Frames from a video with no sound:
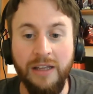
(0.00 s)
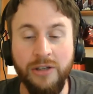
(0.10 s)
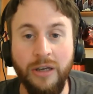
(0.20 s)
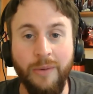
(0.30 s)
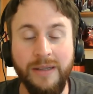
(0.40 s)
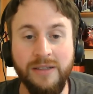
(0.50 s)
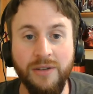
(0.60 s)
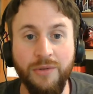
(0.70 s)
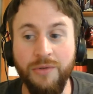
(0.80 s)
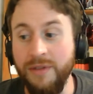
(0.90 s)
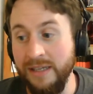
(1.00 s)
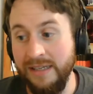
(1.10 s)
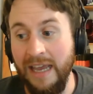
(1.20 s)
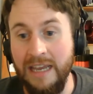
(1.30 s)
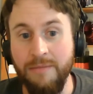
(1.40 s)
you go into this
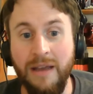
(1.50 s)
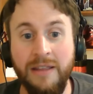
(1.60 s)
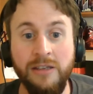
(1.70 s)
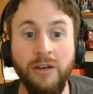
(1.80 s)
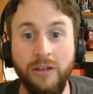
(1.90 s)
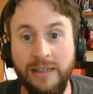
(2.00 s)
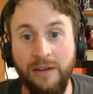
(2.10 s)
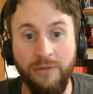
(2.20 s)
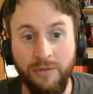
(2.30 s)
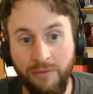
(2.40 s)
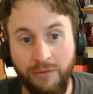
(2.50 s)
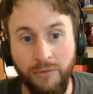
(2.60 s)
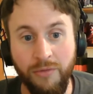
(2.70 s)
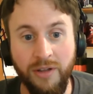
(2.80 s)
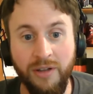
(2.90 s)
game and then you look down
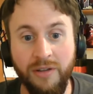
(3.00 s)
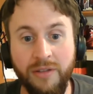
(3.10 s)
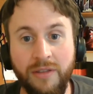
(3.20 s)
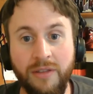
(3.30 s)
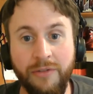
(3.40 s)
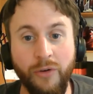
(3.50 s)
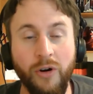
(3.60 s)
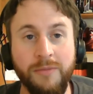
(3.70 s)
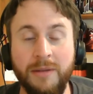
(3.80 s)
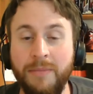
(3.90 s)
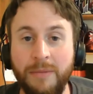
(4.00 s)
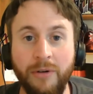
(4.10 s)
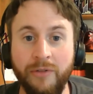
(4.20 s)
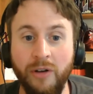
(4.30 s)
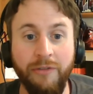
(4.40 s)
through the forums, and people
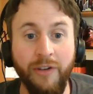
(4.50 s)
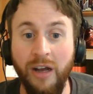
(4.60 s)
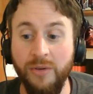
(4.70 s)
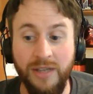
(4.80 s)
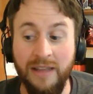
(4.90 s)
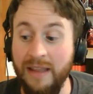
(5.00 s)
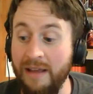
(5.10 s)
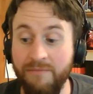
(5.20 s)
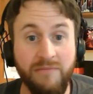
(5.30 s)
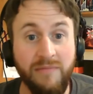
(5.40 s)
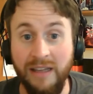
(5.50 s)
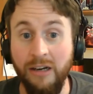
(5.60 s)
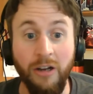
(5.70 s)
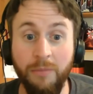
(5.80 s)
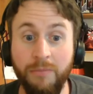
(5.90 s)
have got files, and they
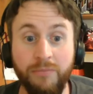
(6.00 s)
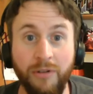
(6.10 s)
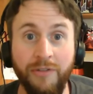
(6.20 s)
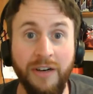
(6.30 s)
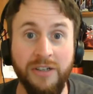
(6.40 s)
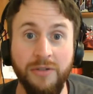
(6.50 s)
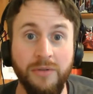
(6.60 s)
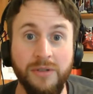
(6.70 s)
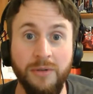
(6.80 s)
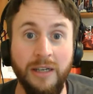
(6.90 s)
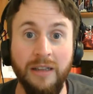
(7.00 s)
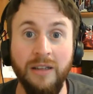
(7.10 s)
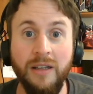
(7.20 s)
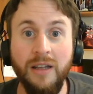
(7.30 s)
look professional as all hell.